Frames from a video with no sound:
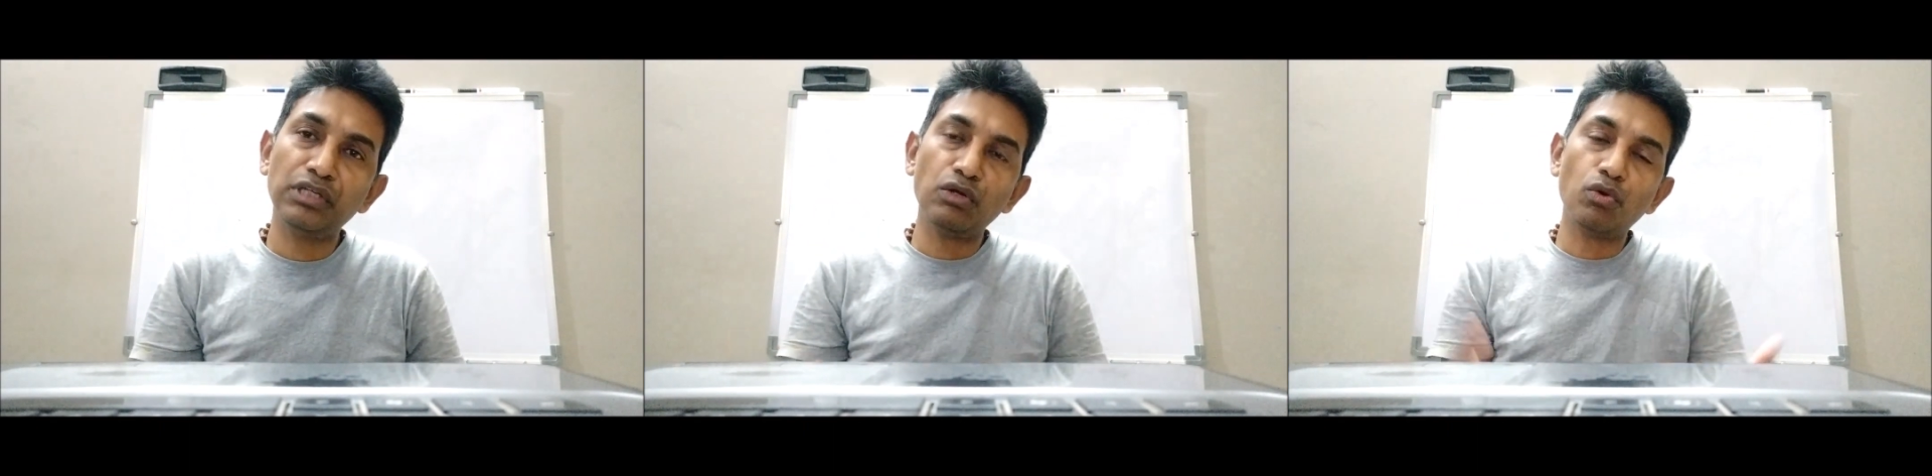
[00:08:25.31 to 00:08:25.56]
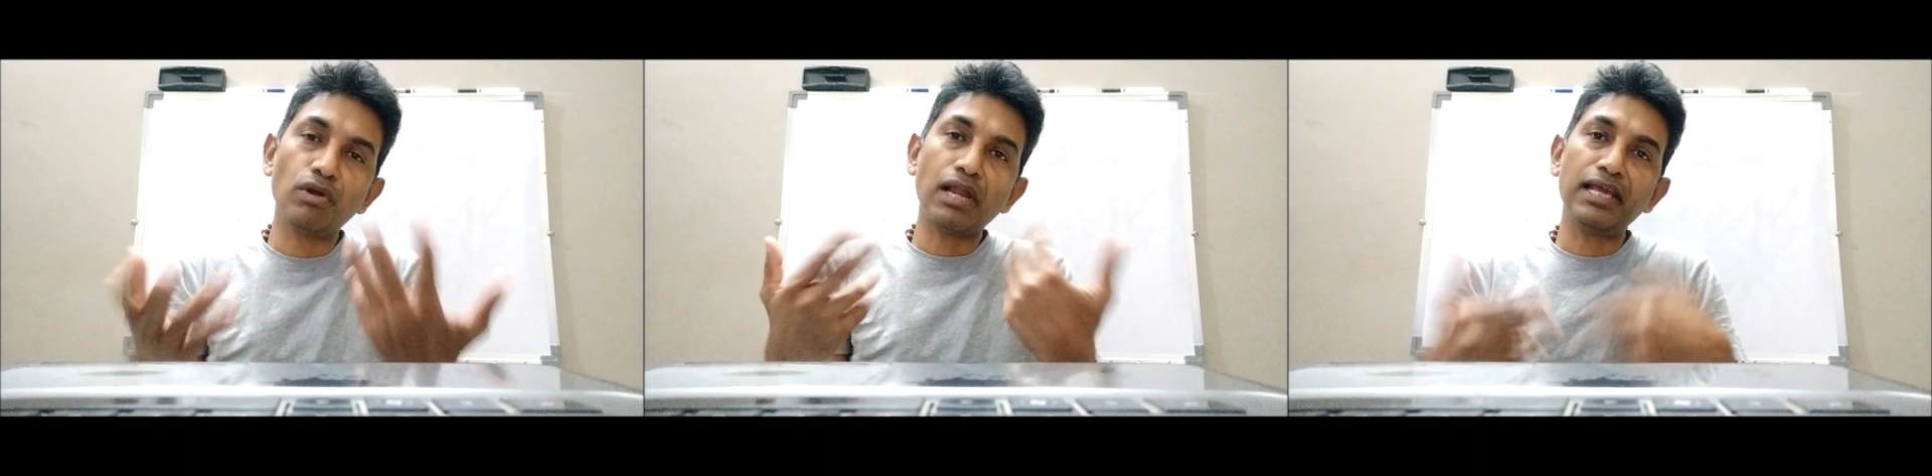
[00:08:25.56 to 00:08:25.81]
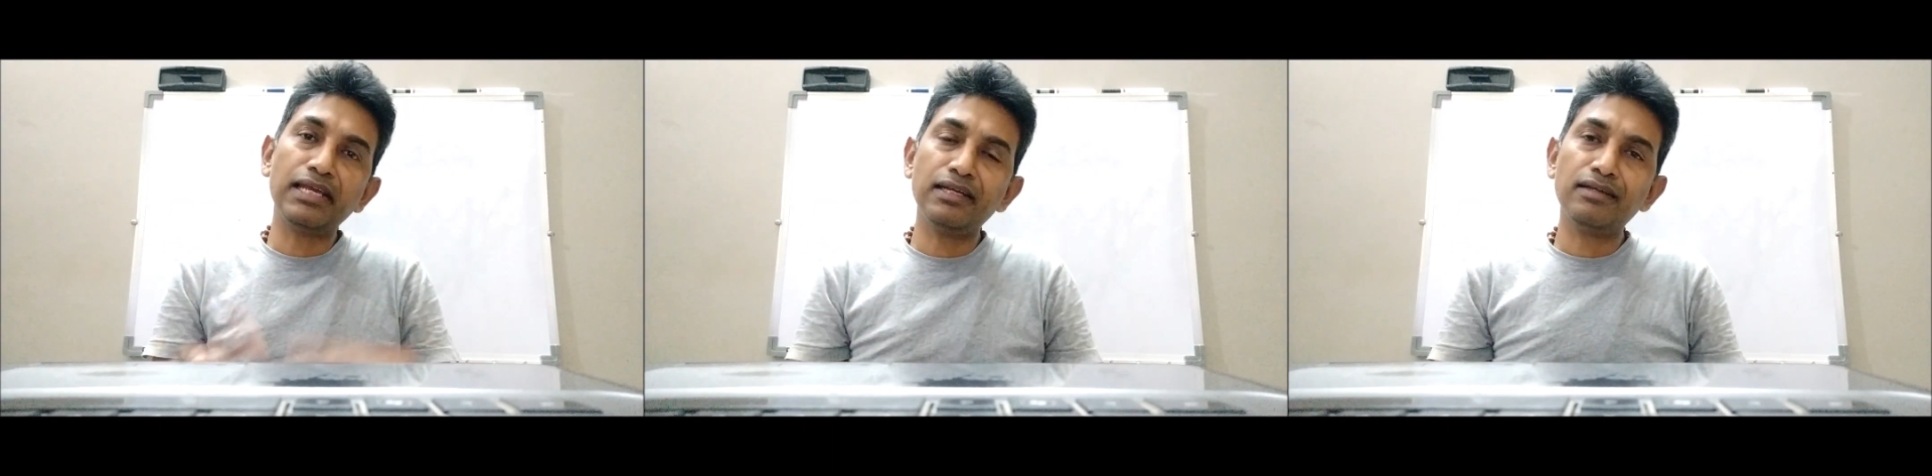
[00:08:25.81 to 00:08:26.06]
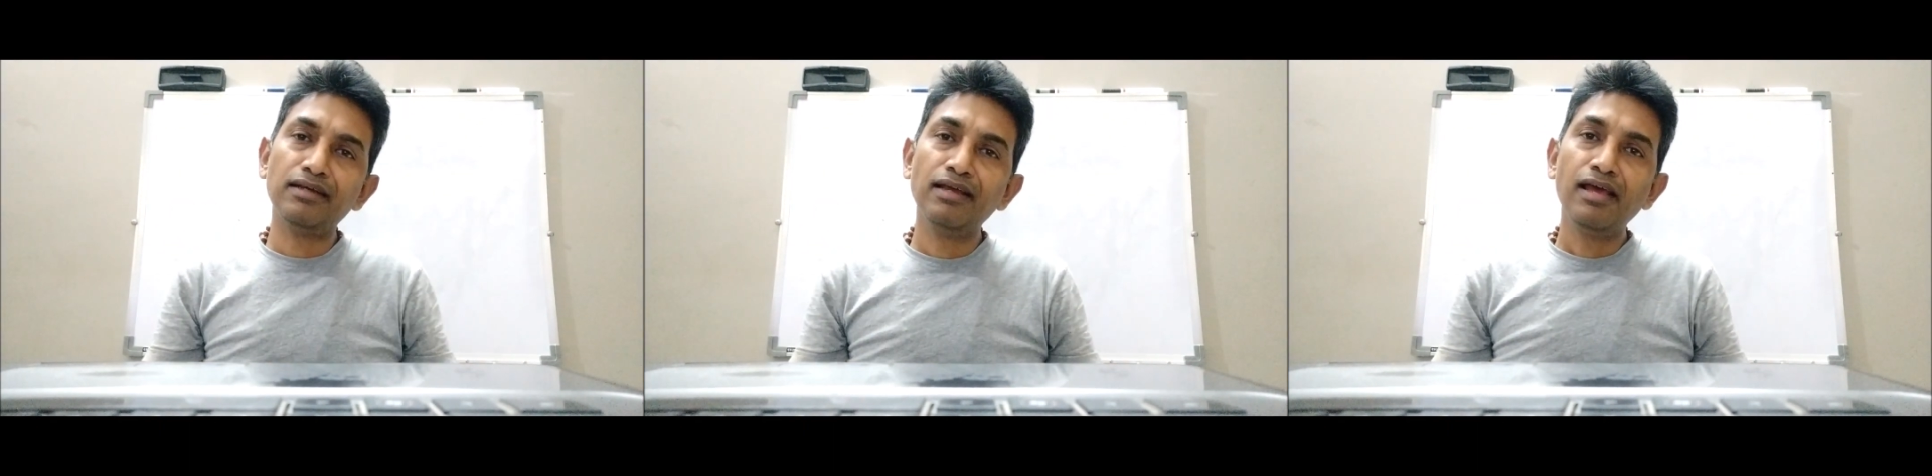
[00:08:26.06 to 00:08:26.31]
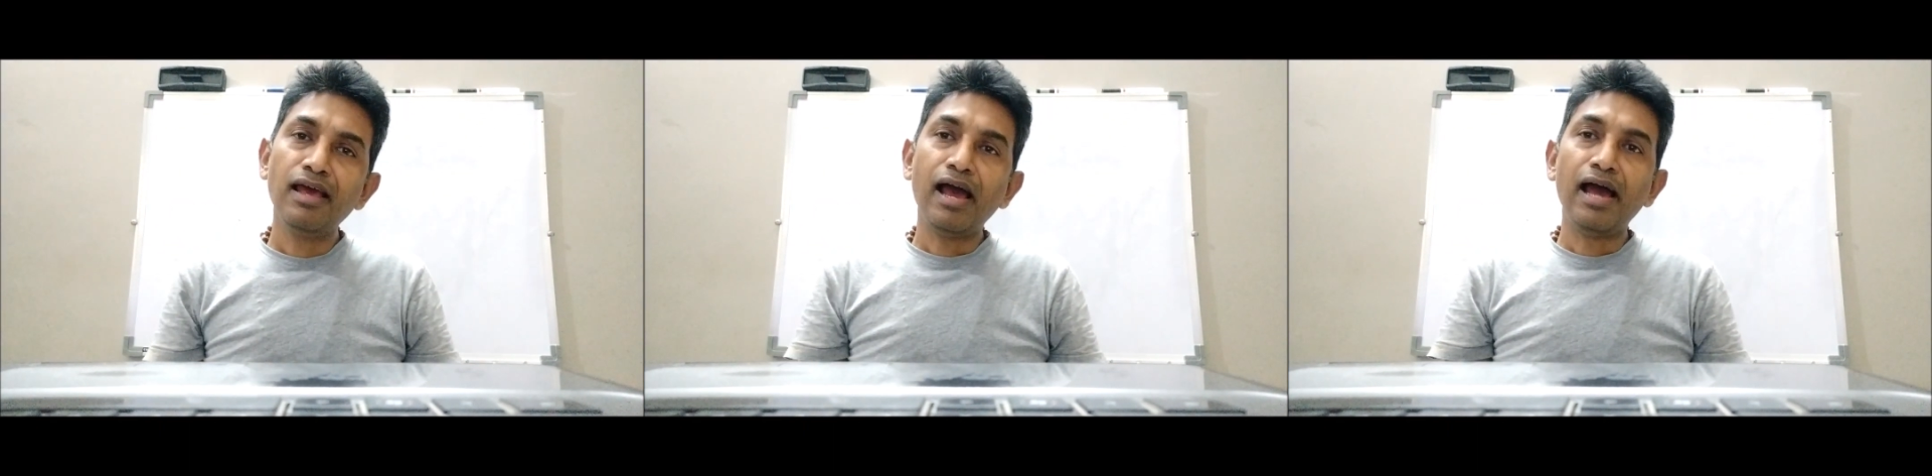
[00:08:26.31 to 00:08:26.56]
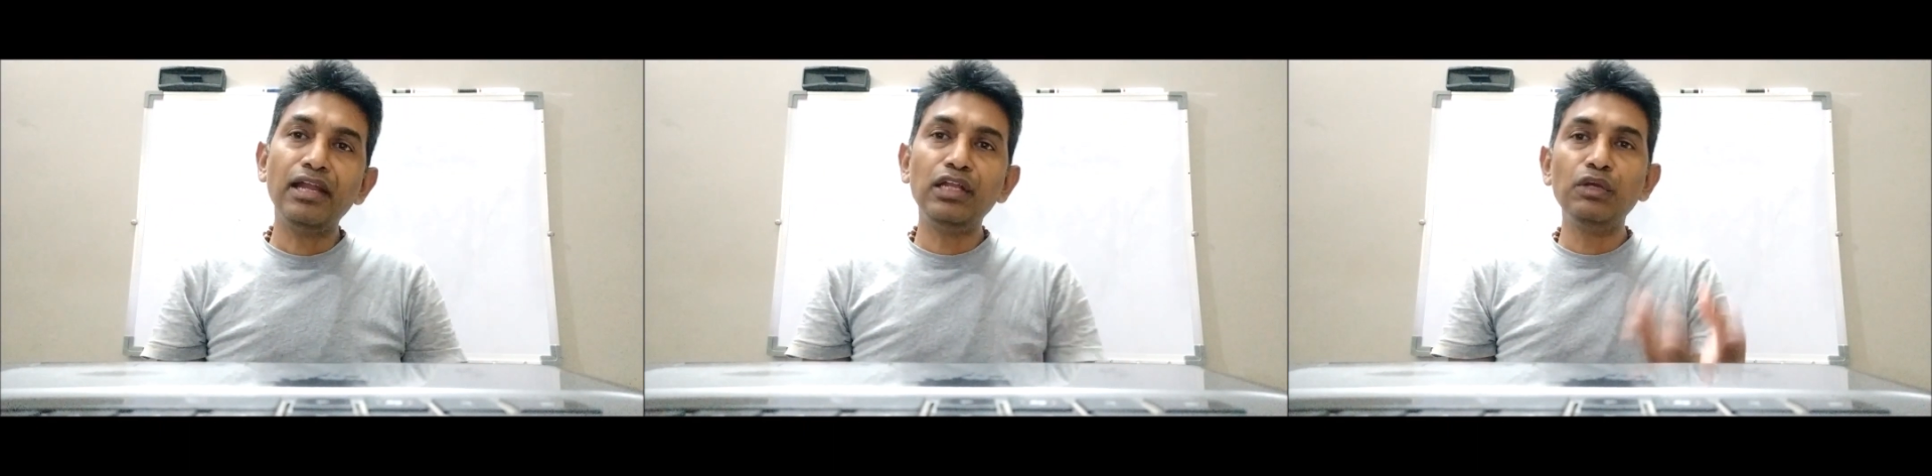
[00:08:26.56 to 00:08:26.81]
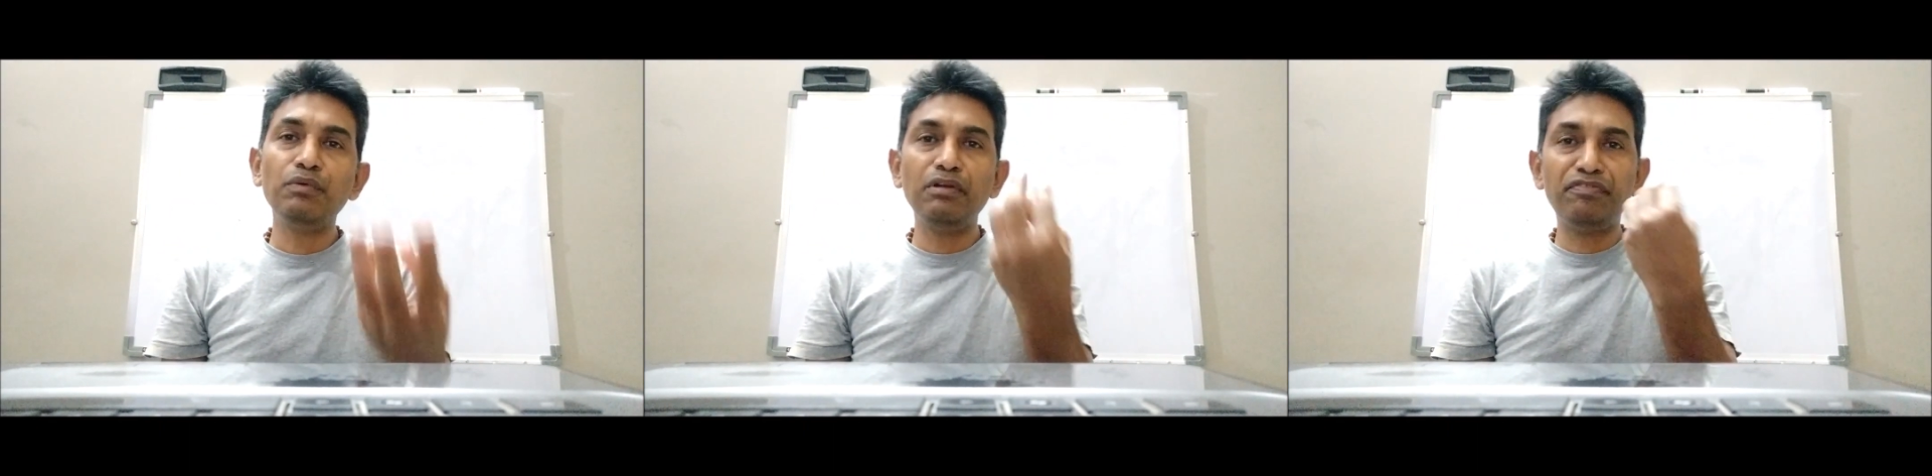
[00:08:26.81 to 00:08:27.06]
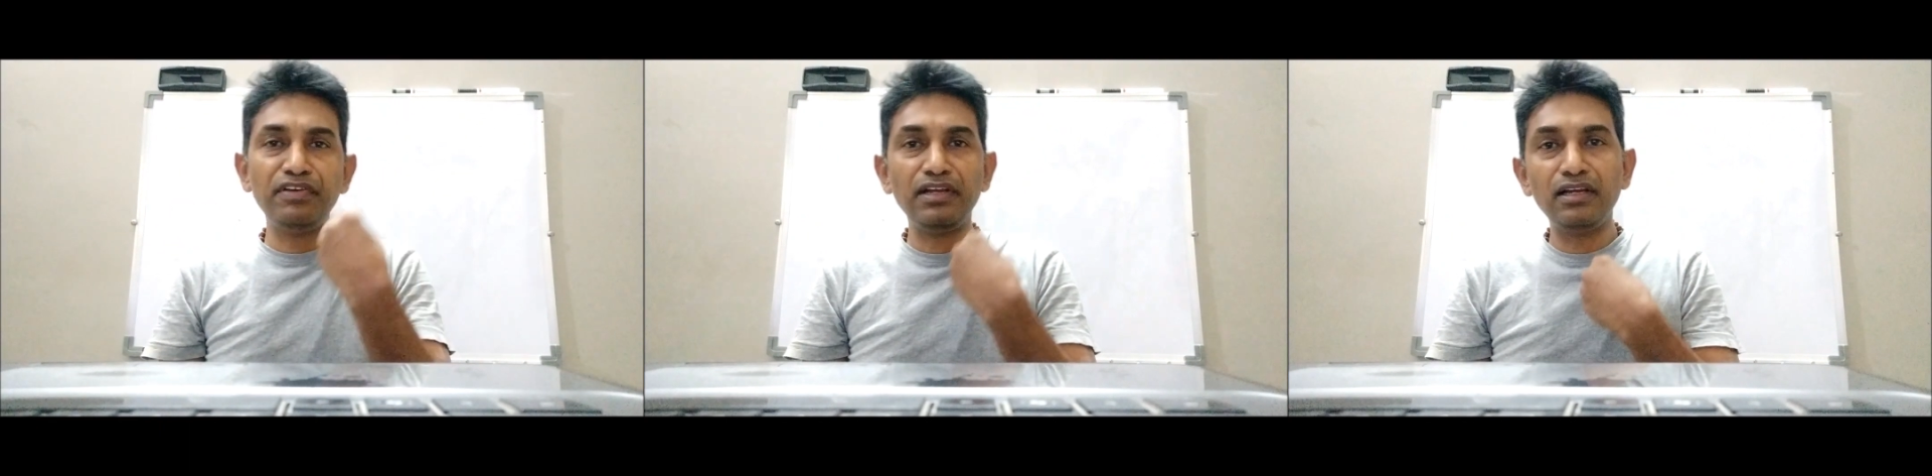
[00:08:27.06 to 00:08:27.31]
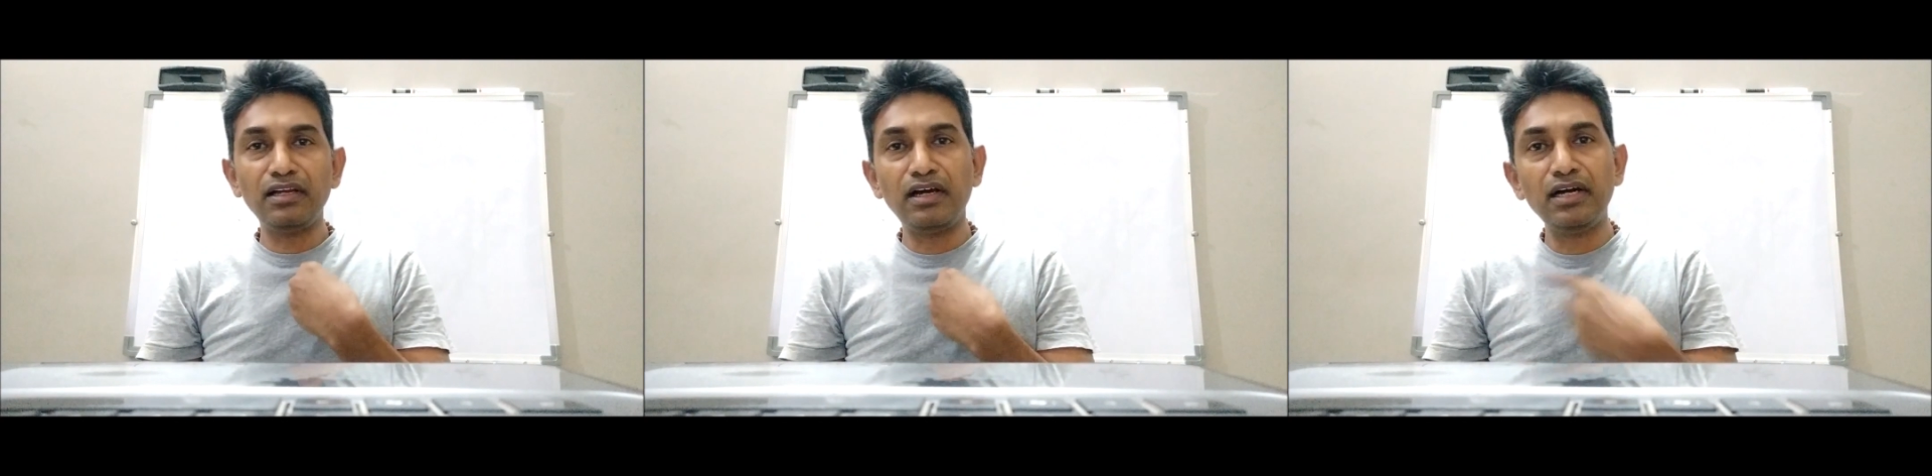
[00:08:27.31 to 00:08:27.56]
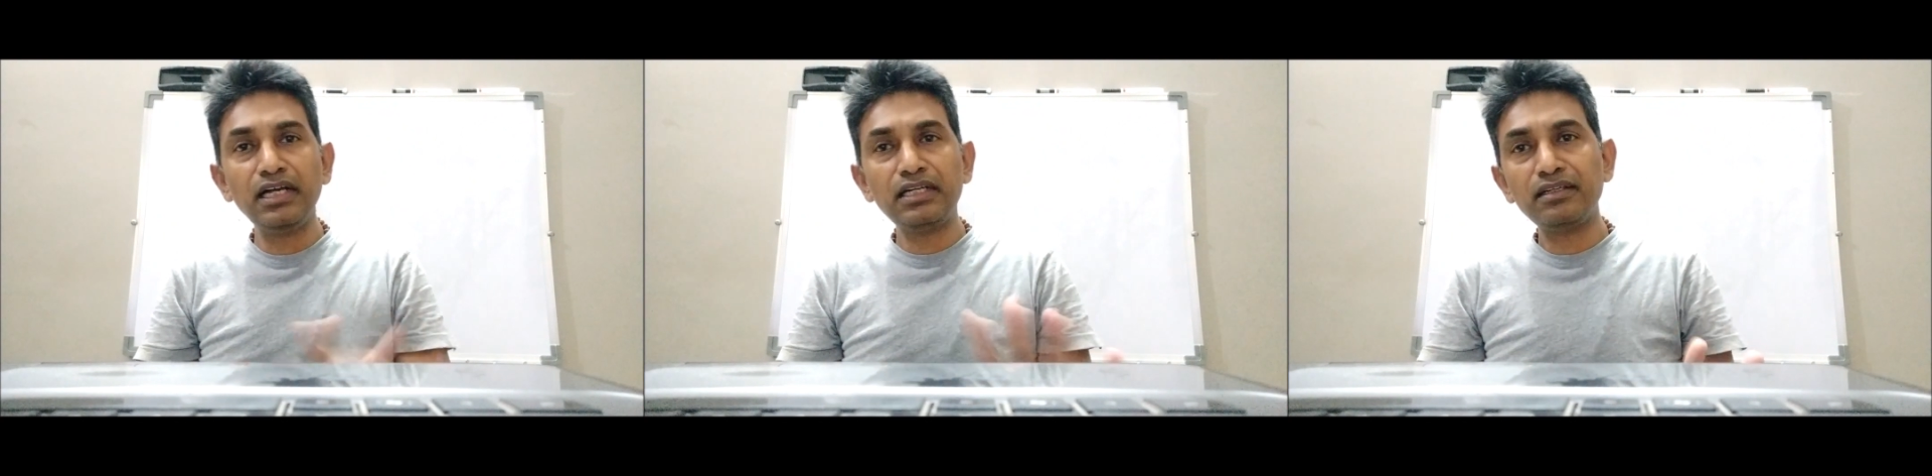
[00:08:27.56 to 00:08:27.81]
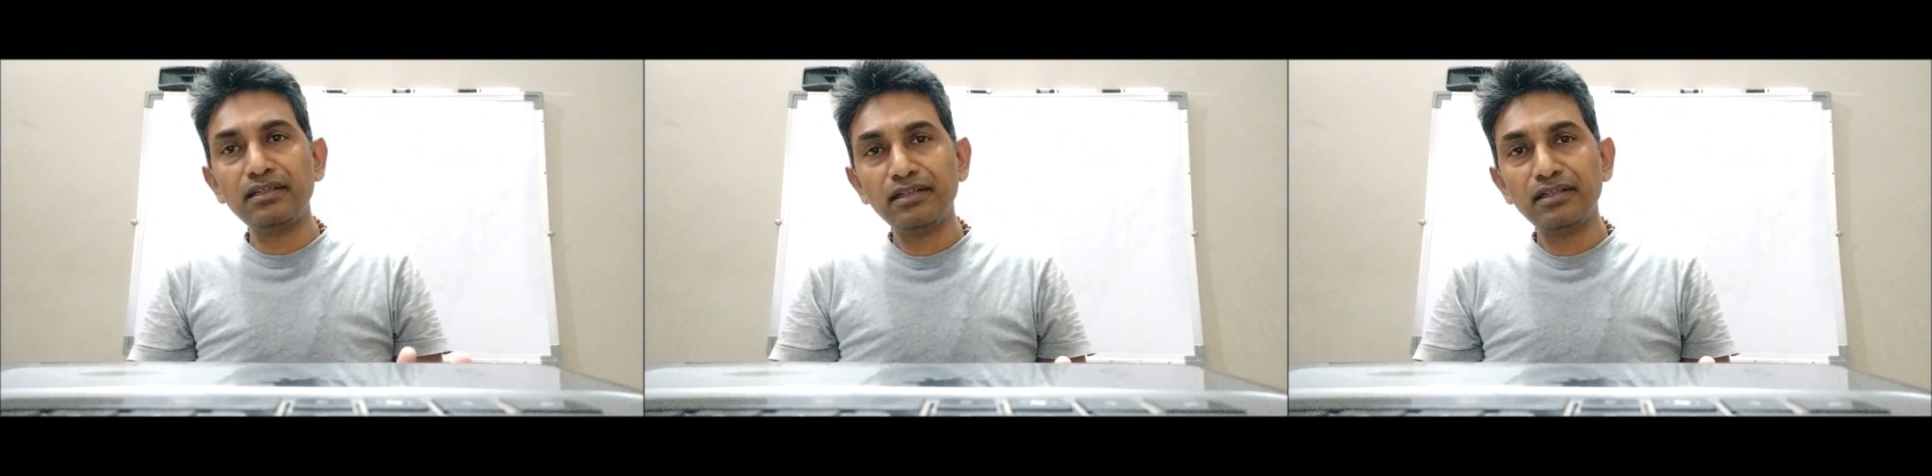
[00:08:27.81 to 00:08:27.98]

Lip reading: They don't like it, and you will feel hurt,